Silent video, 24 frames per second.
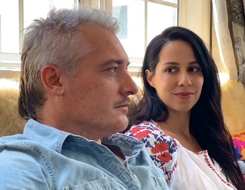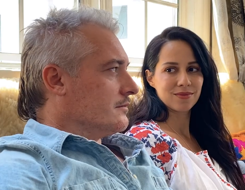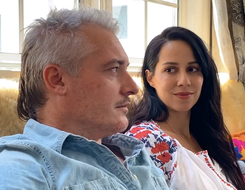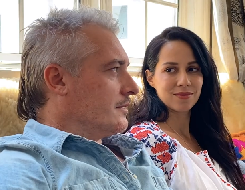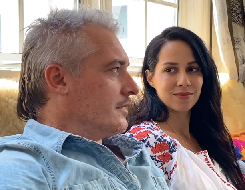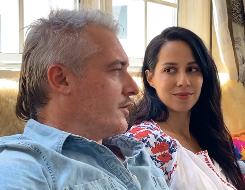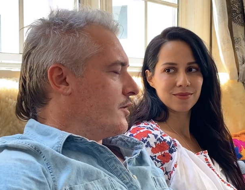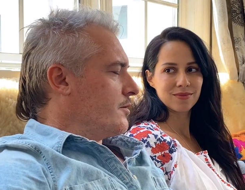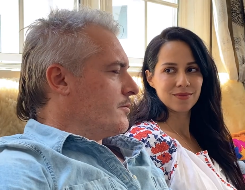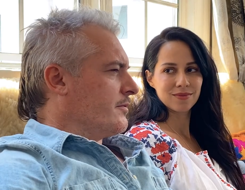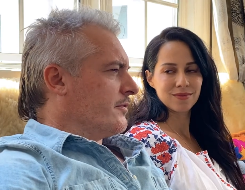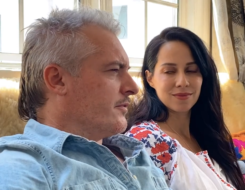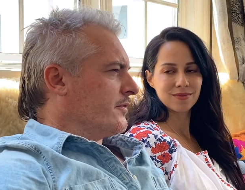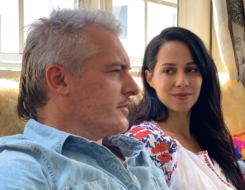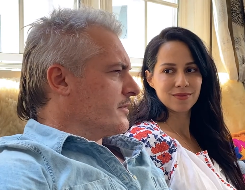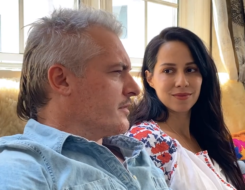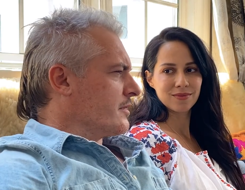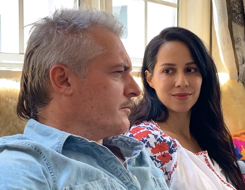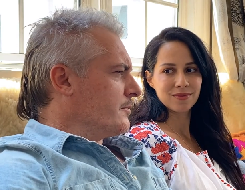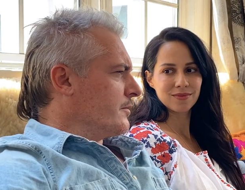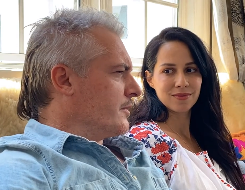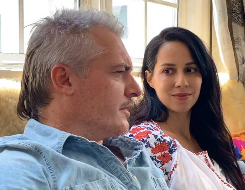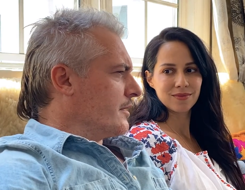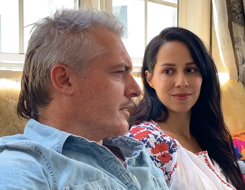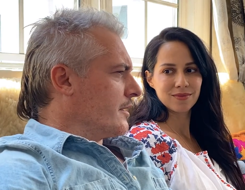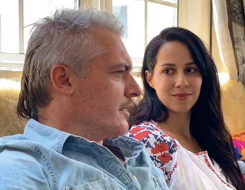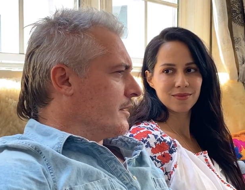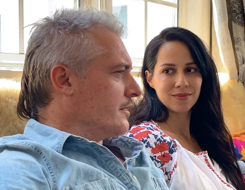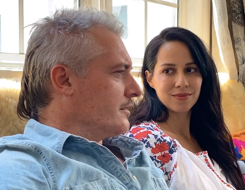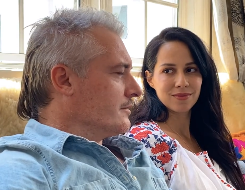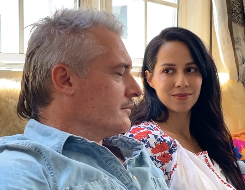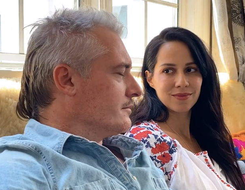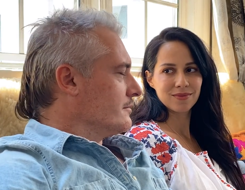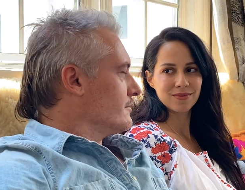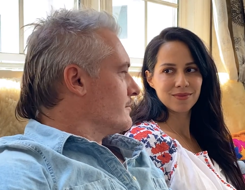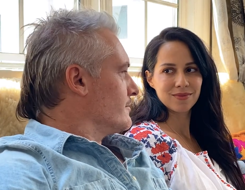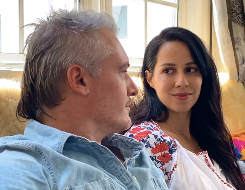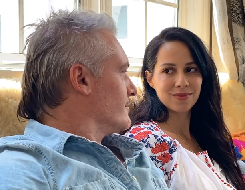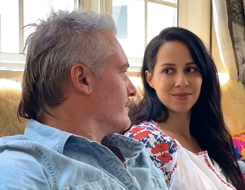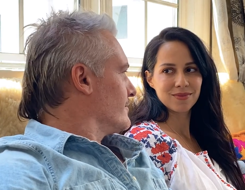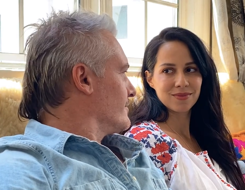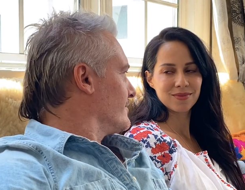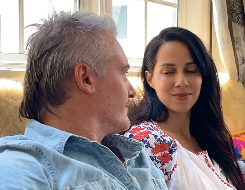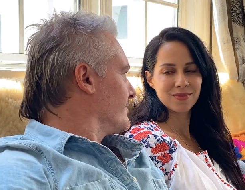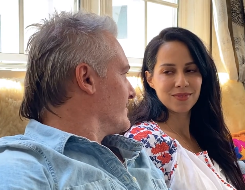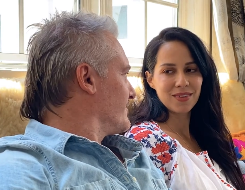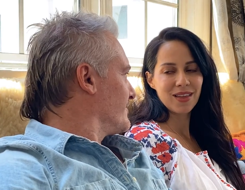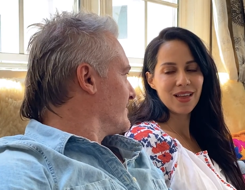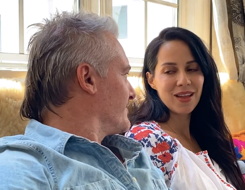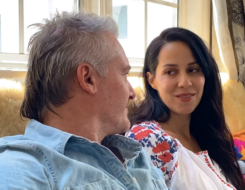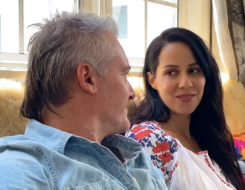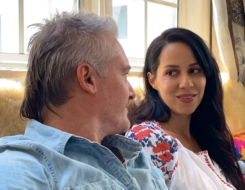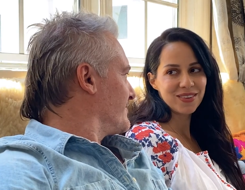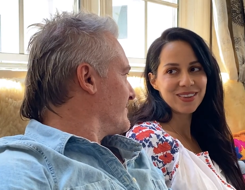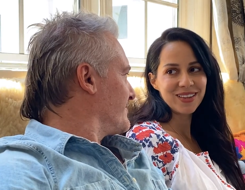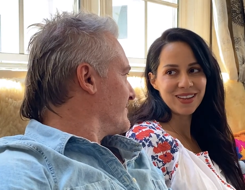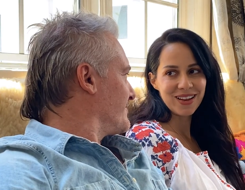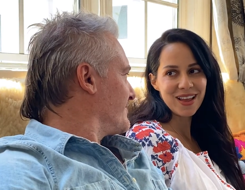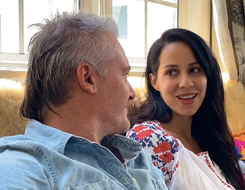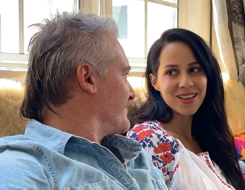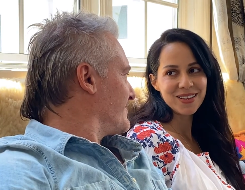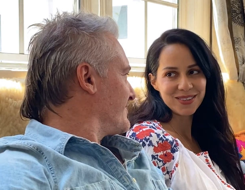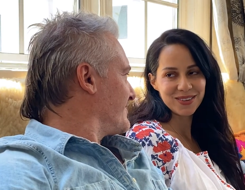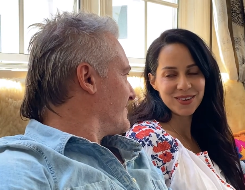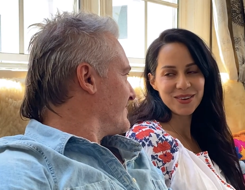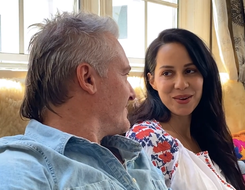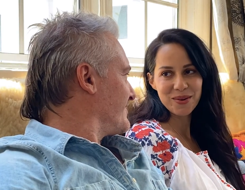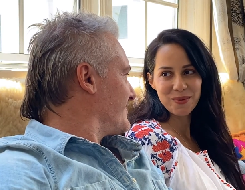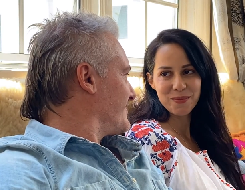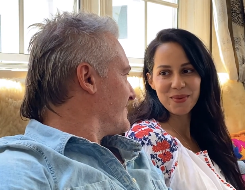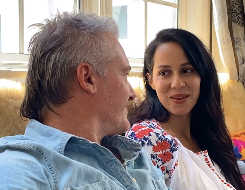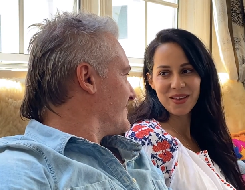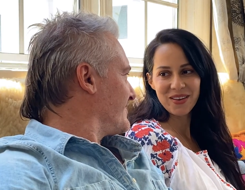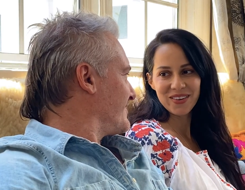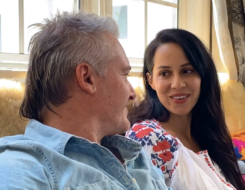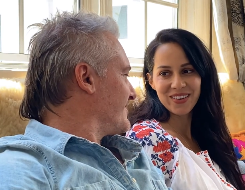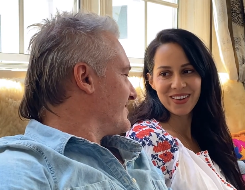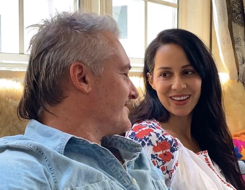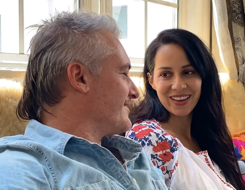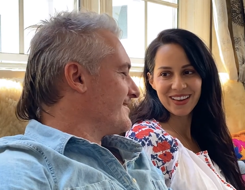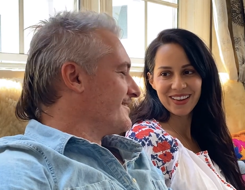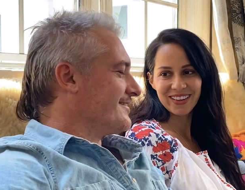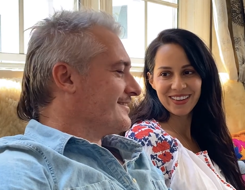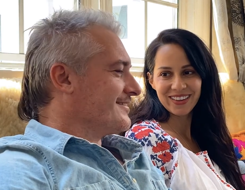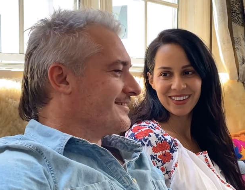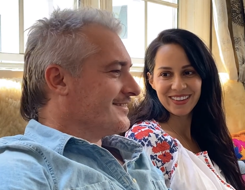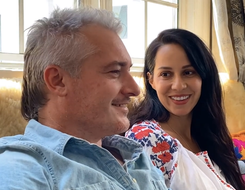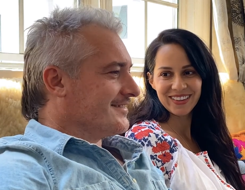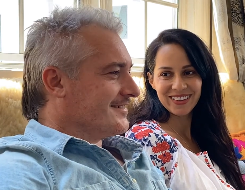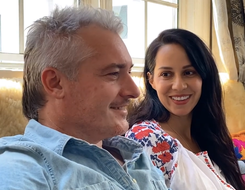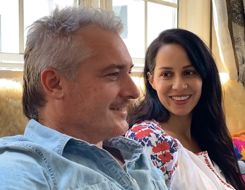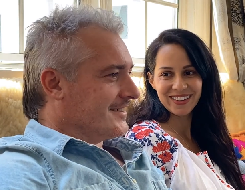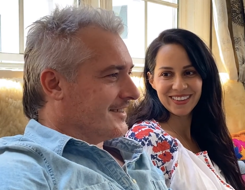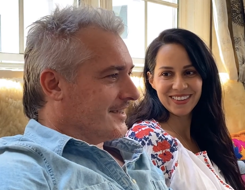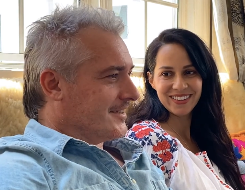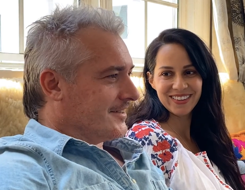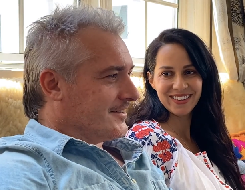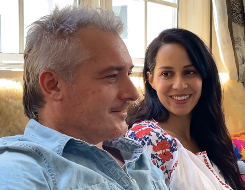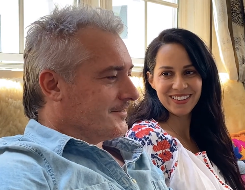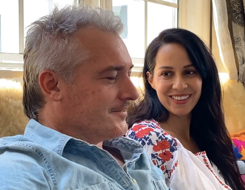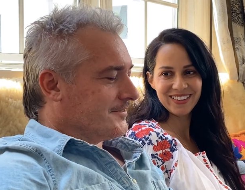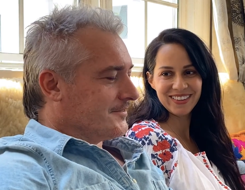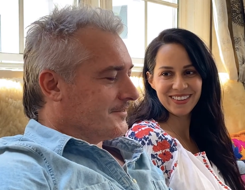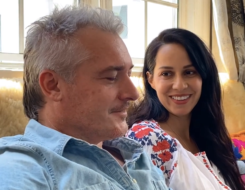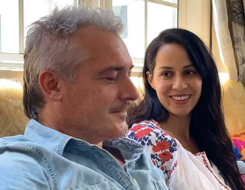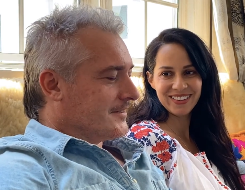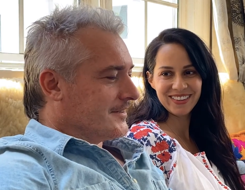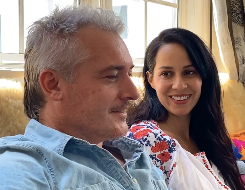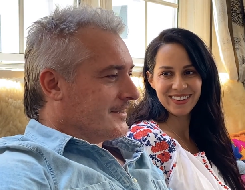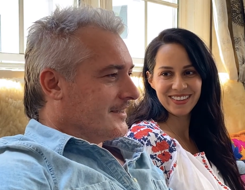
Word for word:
Speaker 1: I hope everything's going to be okay.
Speaker 2: Everything is going to be okay.
Speaker 1: Yeah.